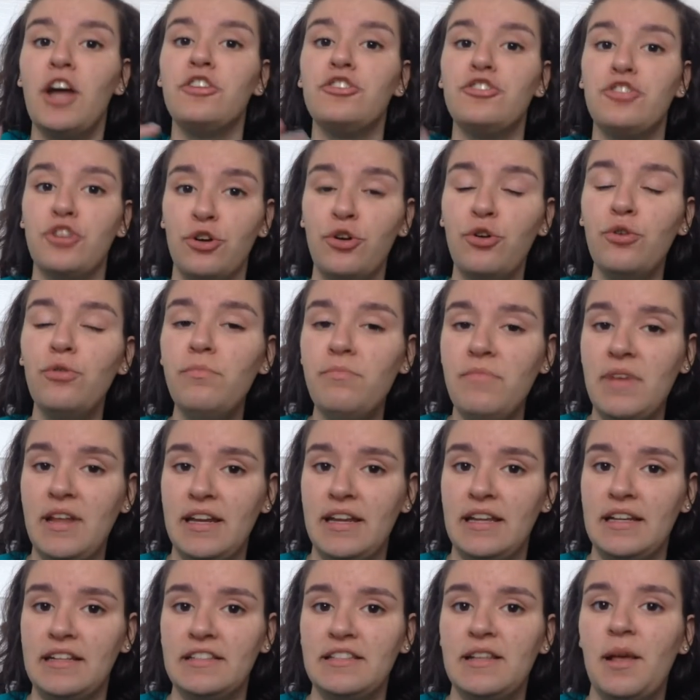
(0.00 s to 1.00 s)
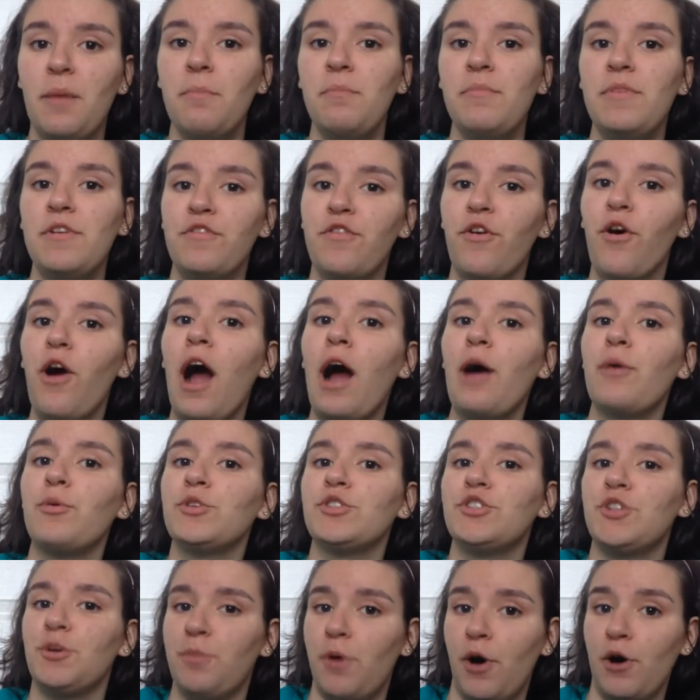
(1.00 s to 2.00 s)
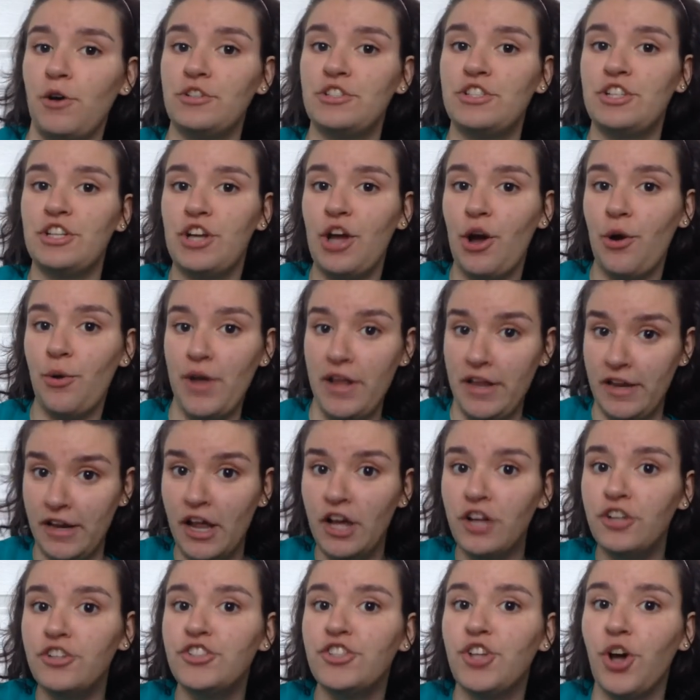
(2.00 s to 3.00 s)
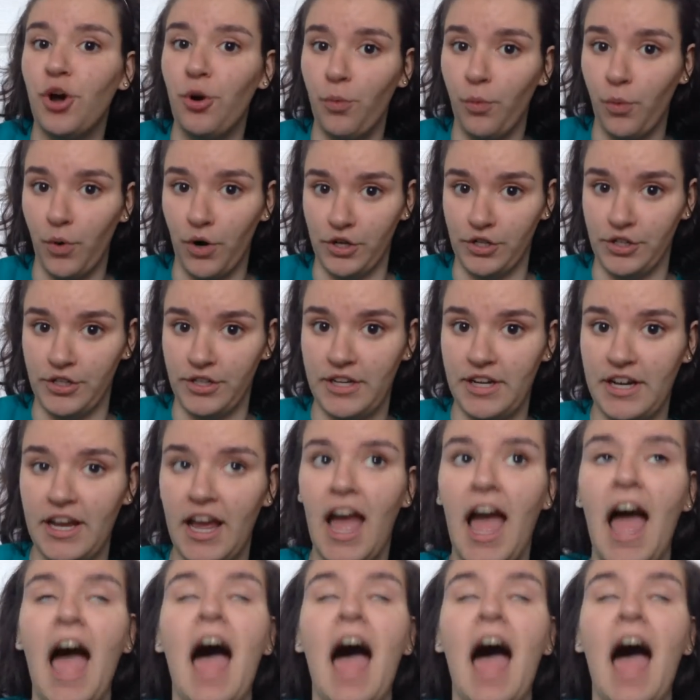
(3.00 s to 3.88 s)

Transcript: 2 minutes before I was supposed to go in to work.